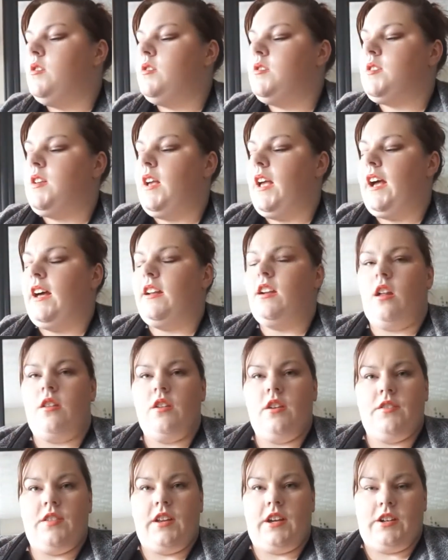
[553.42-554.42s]
So yeah,
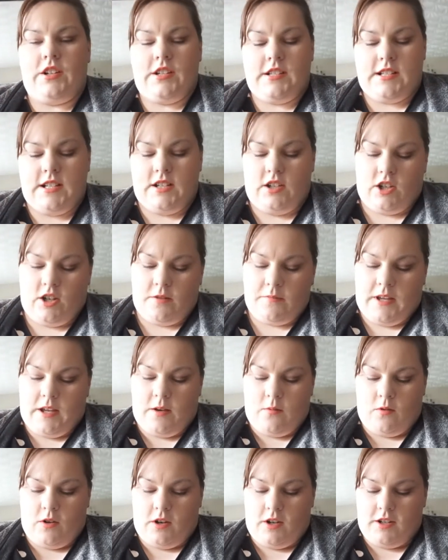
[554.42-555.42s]
another thing Christine got
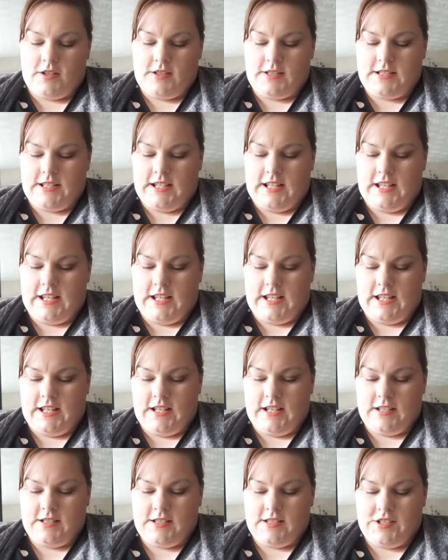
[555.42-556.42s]
me was
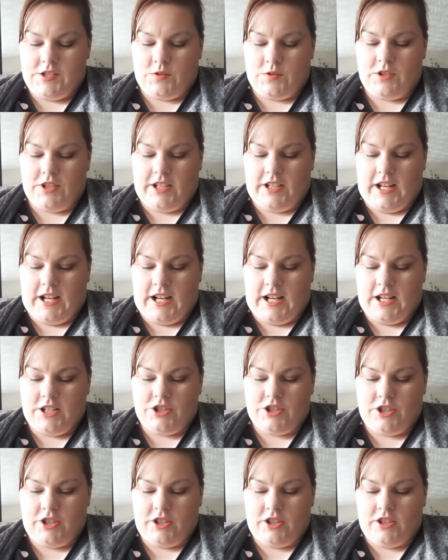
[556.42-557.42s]
the Sonia
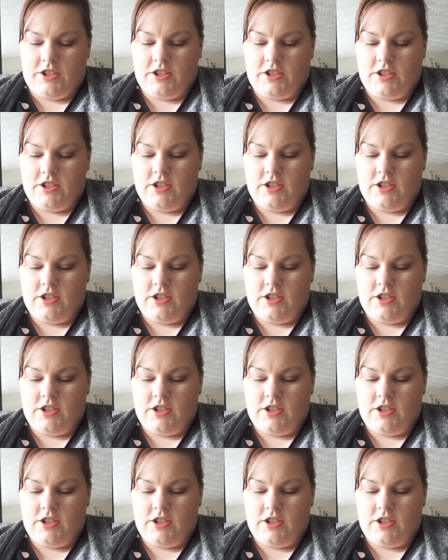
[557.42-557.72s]
Kashuk,